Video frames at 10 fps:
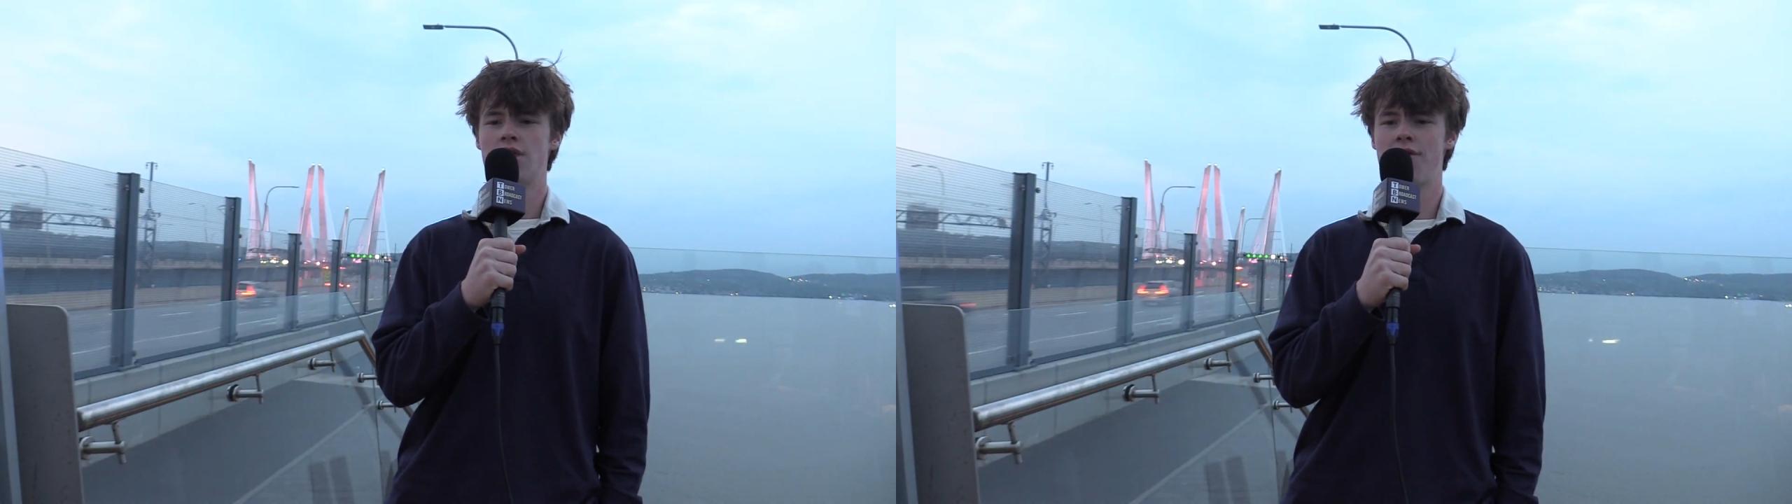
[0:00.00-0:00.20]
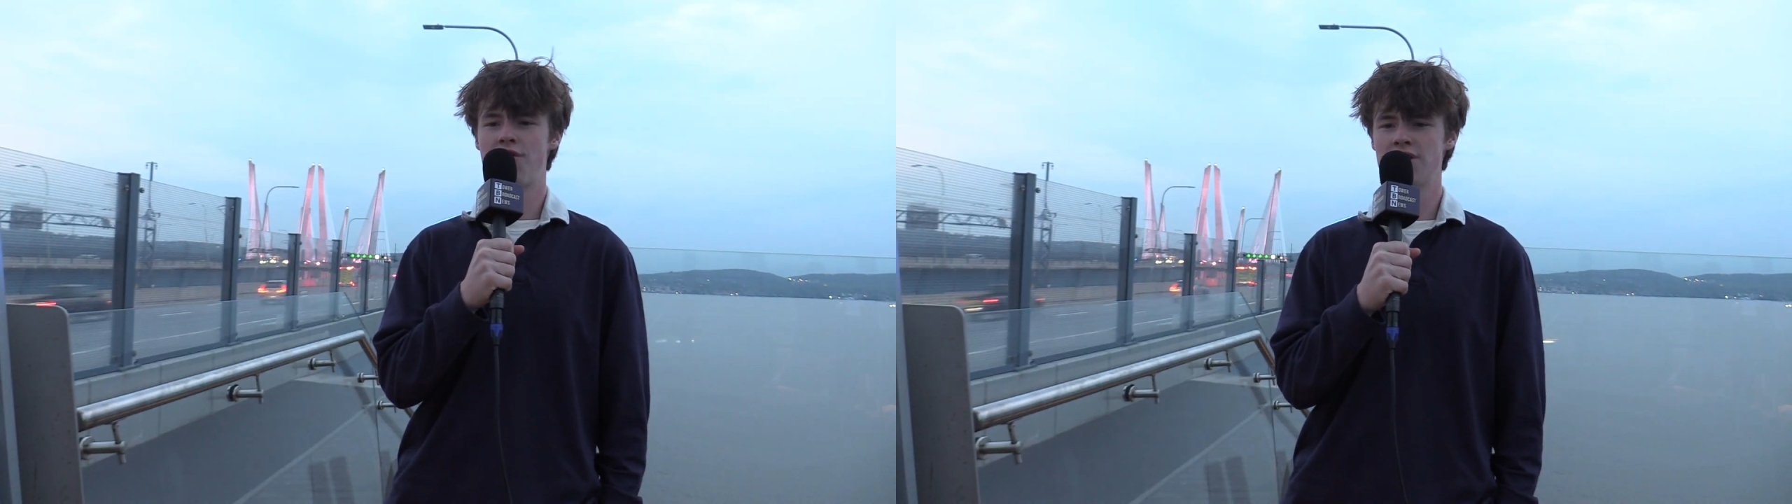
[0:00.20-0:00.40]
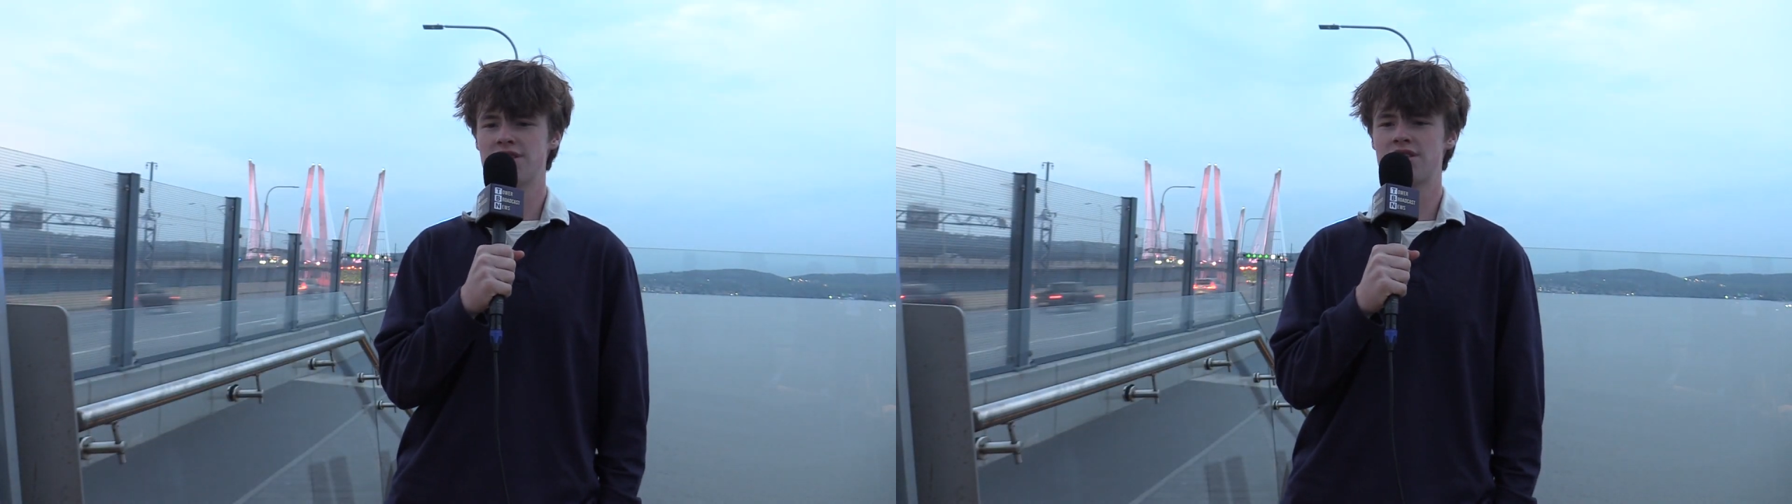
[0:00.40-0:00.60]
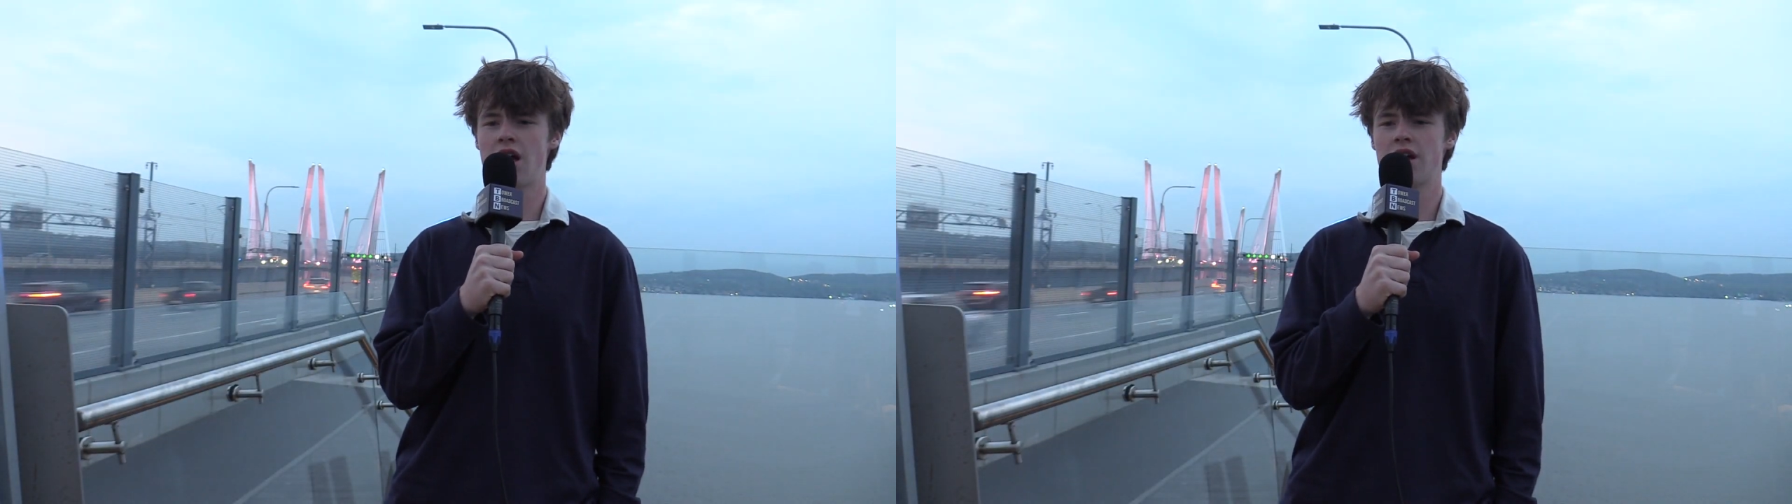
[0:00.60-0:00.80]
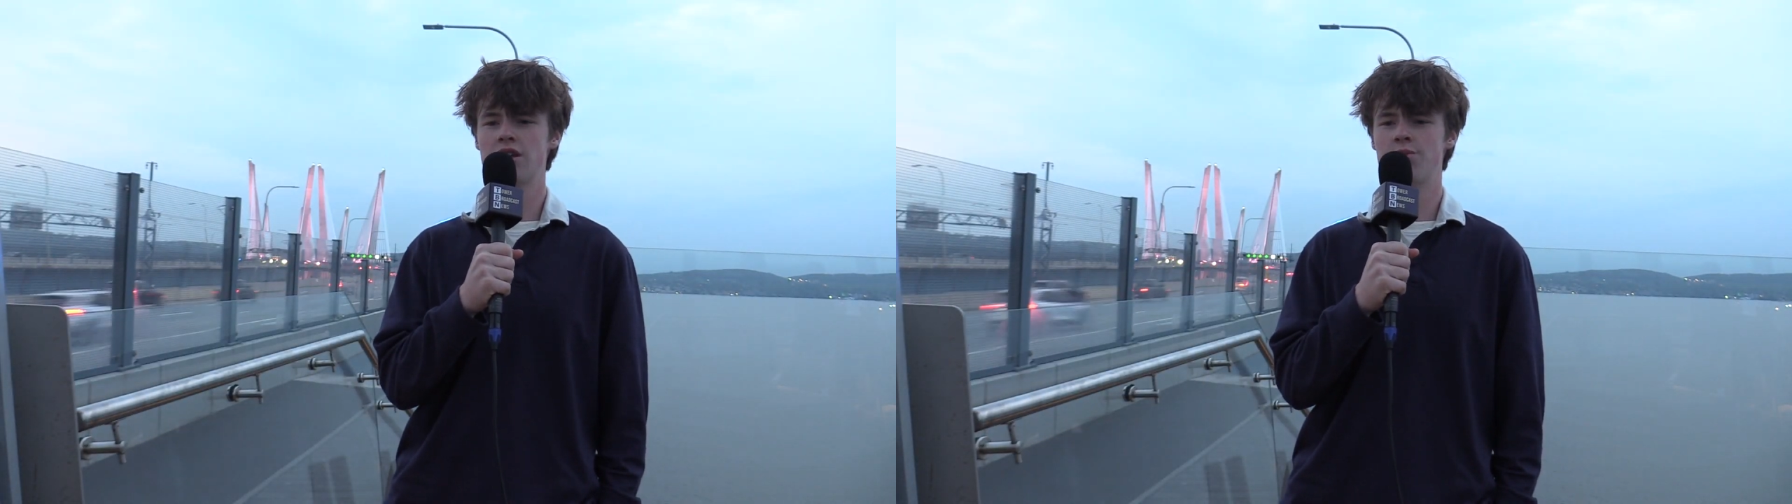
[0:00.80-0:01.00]
The Francis
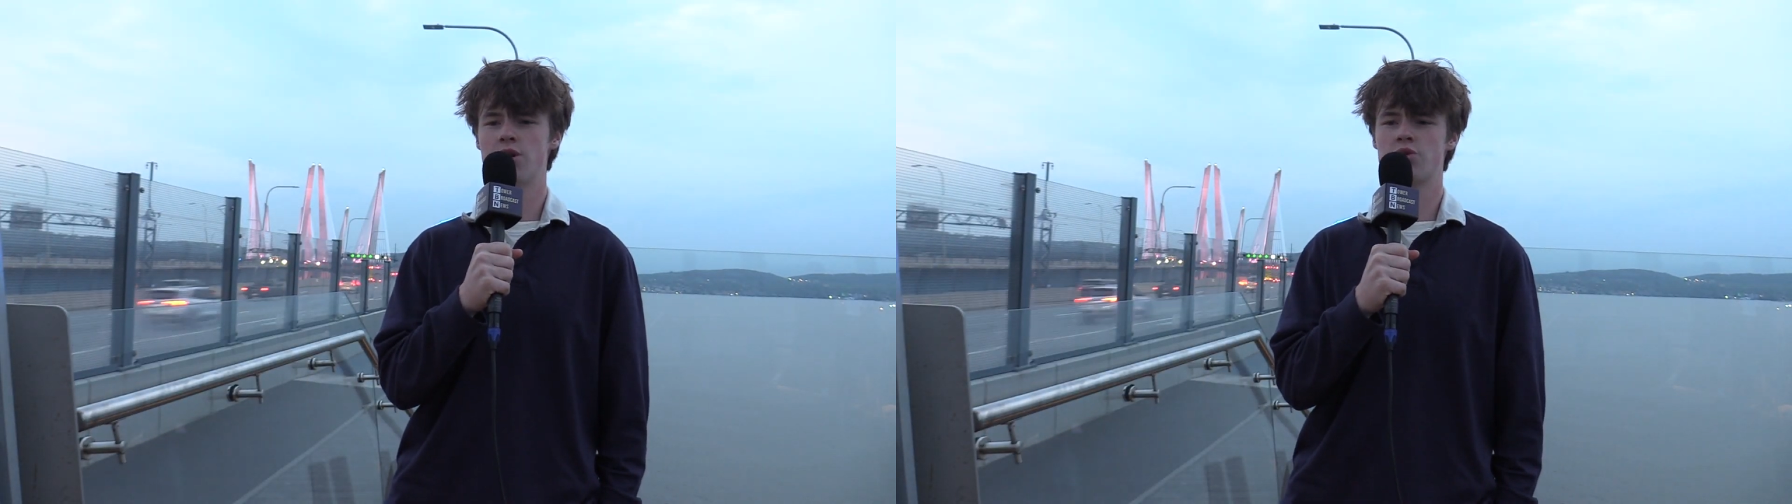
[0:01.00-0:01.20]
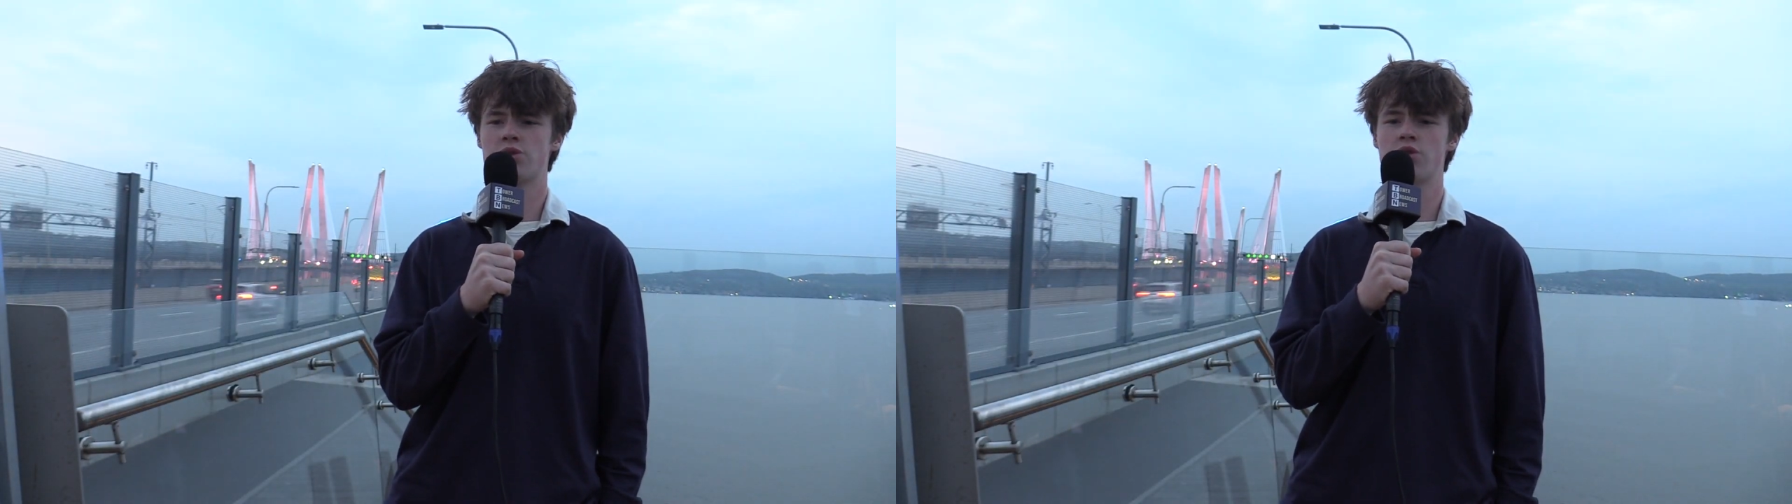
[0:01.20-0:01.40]
Scott Key Bridge was